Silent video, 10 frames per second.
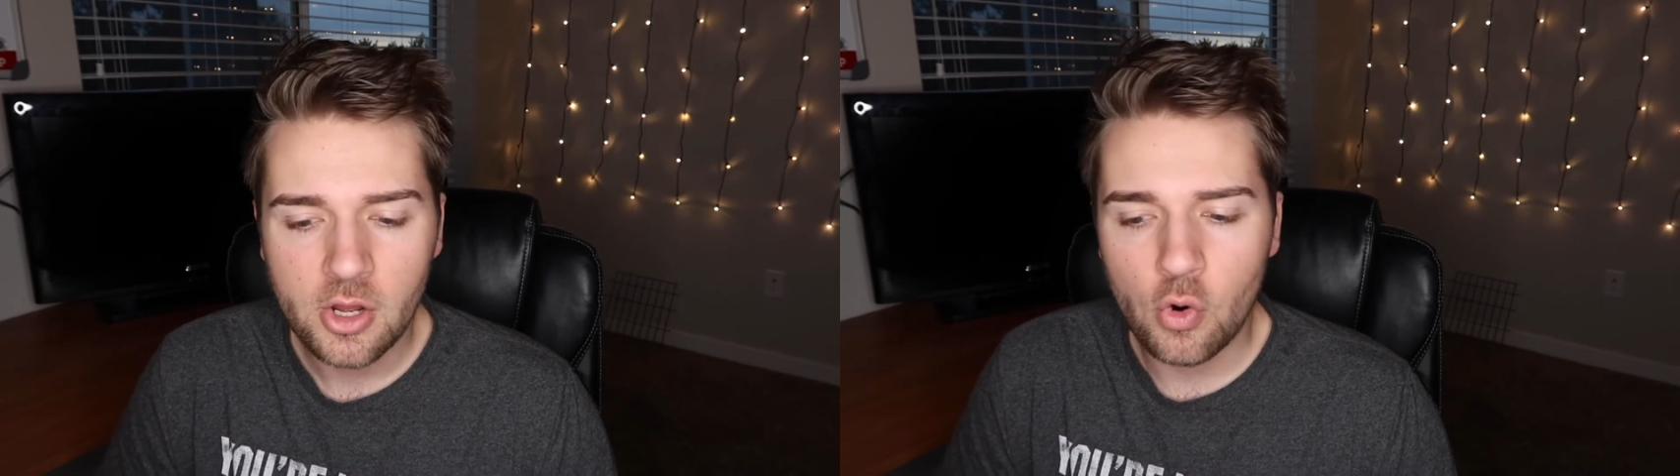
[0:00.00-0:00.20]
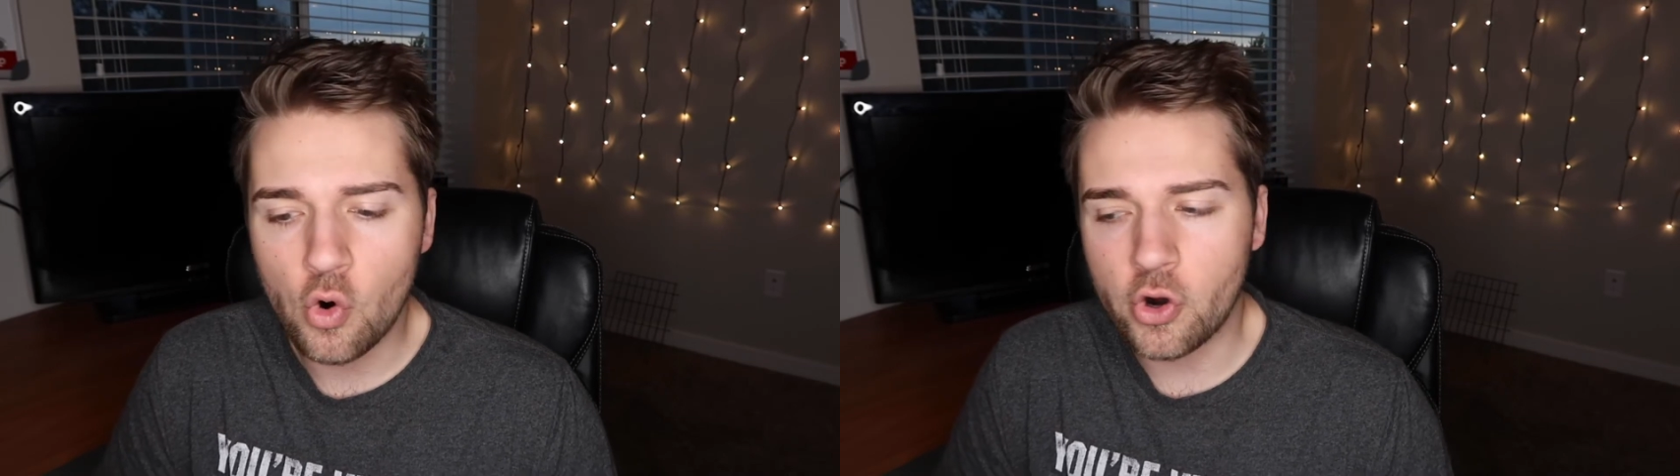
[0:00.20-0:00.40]

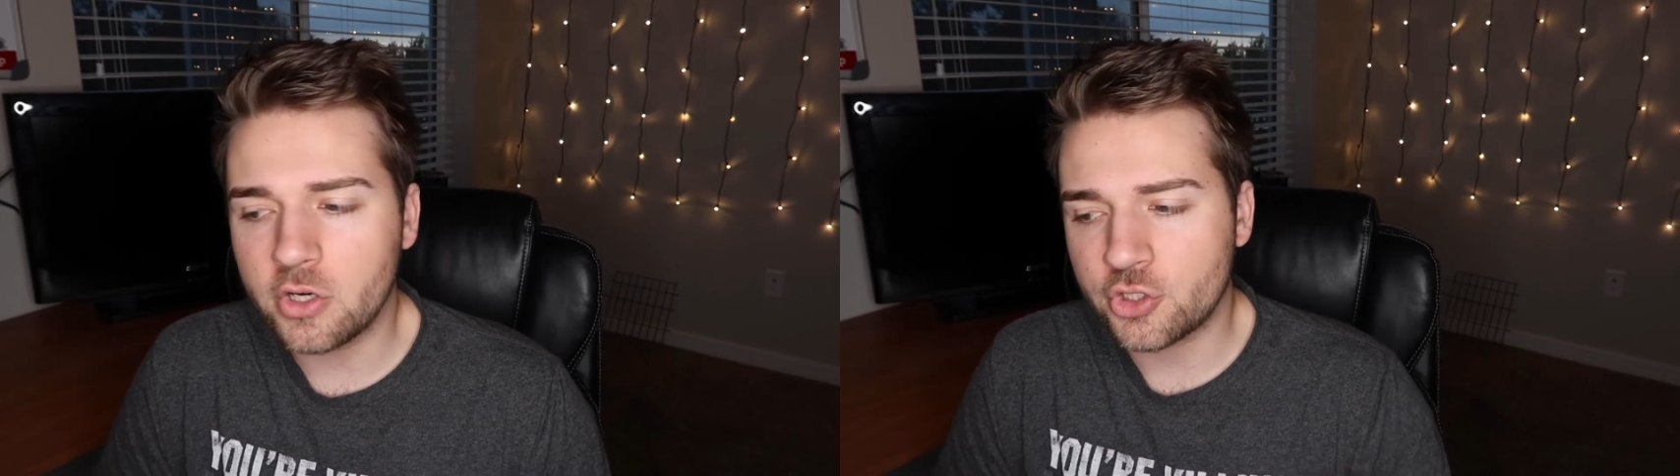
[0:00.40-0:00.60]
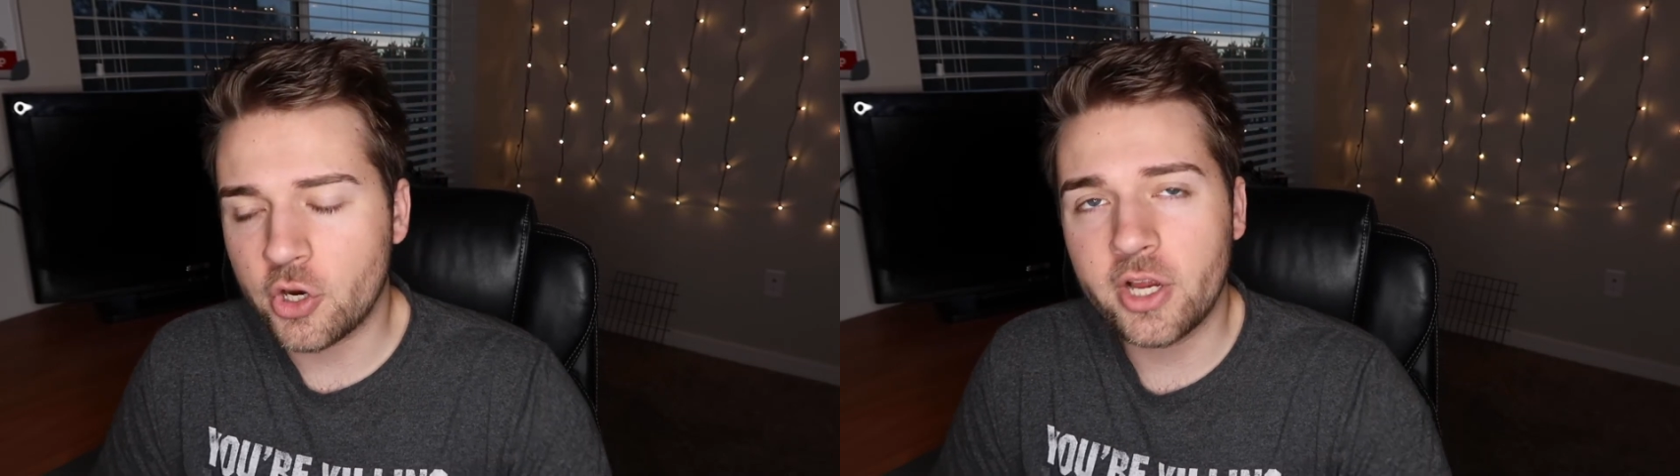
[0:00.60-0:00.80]

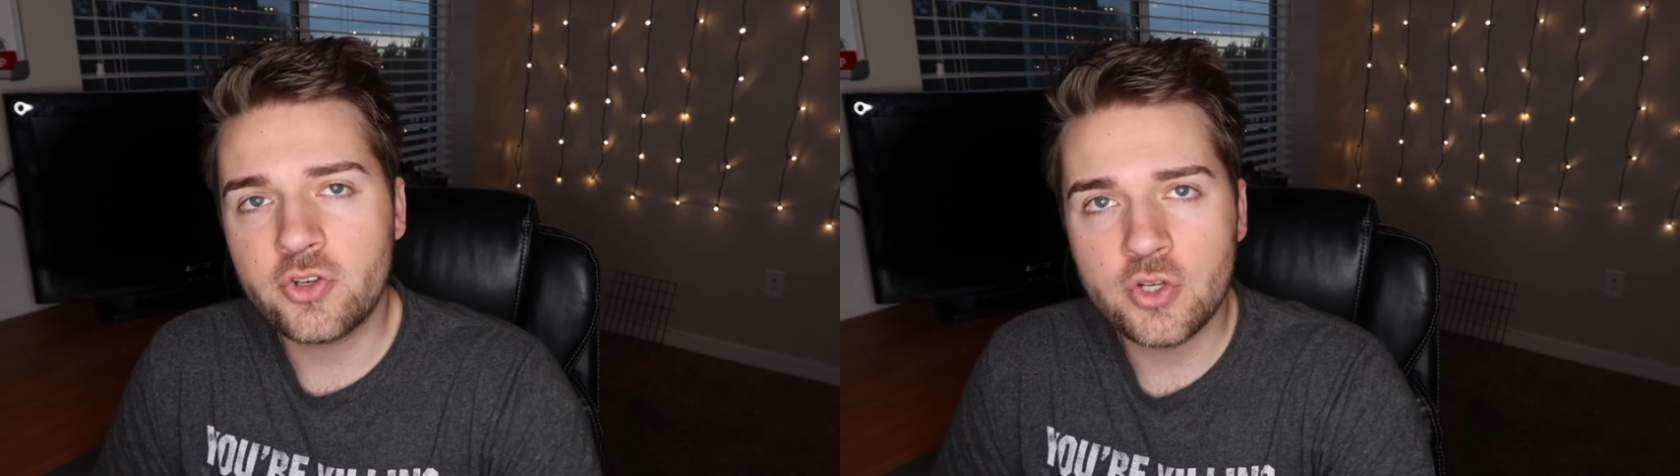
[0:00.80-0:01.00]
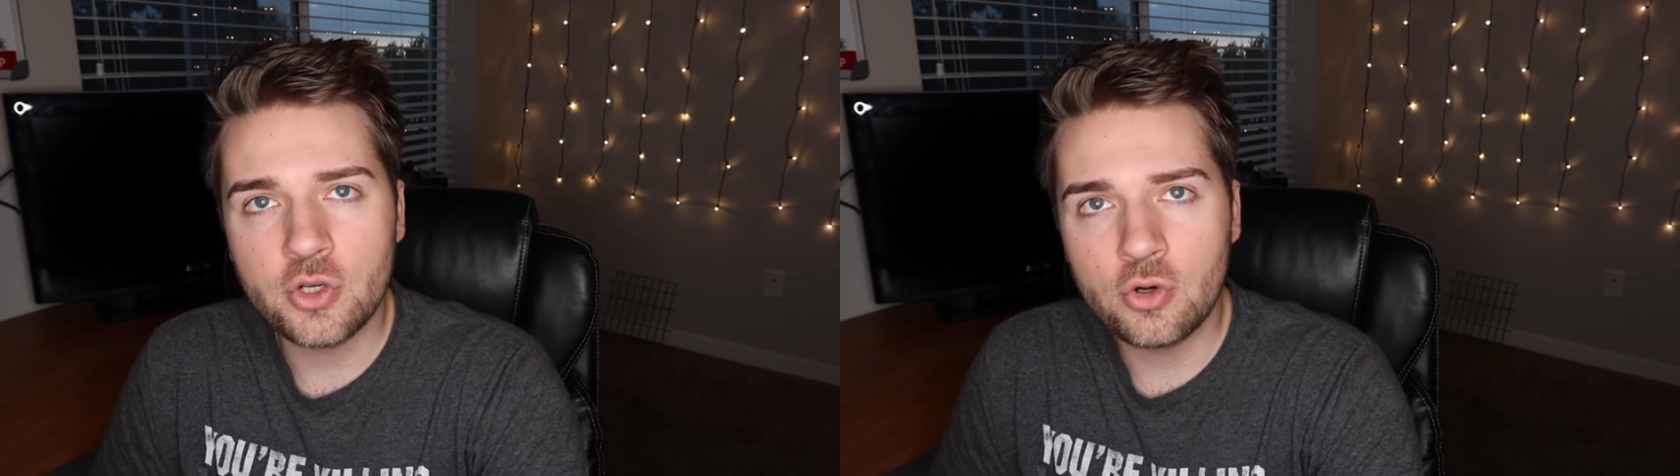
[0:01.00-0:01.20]
or try
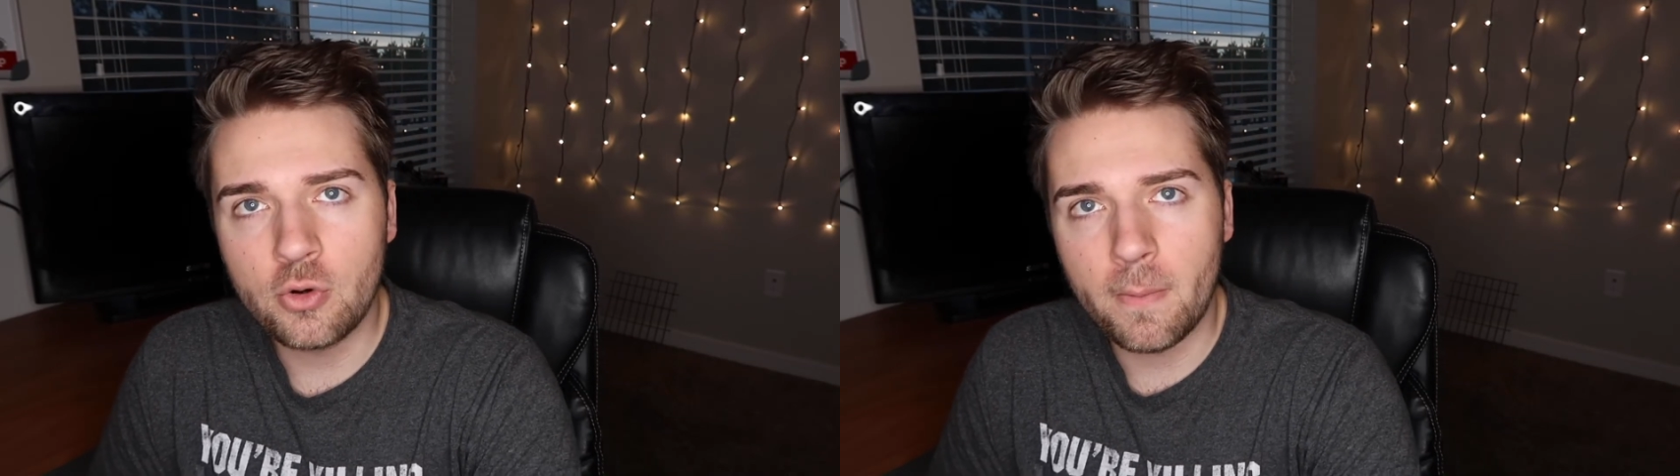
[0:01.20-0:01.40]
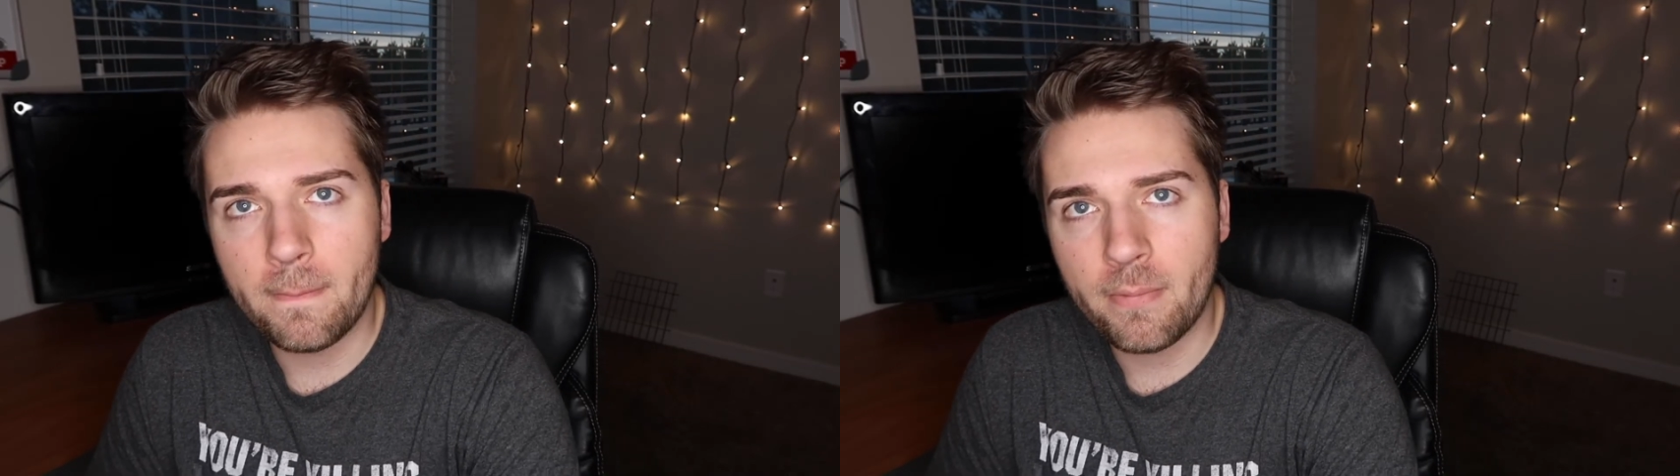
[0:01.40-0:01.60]

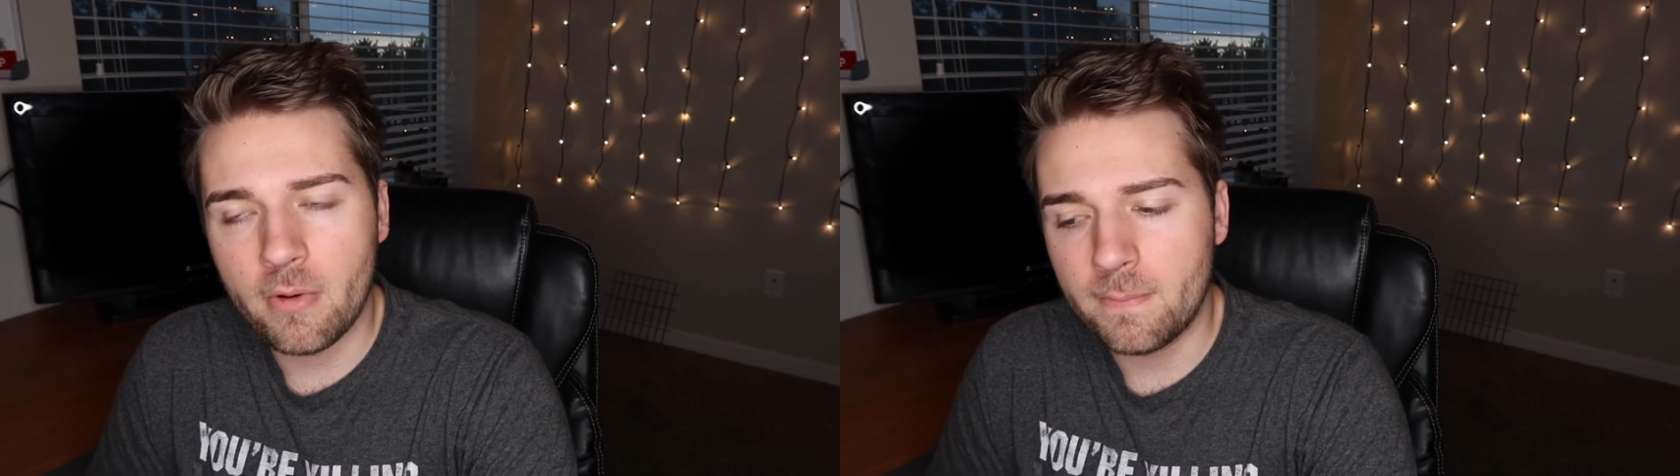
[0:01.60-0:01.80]
to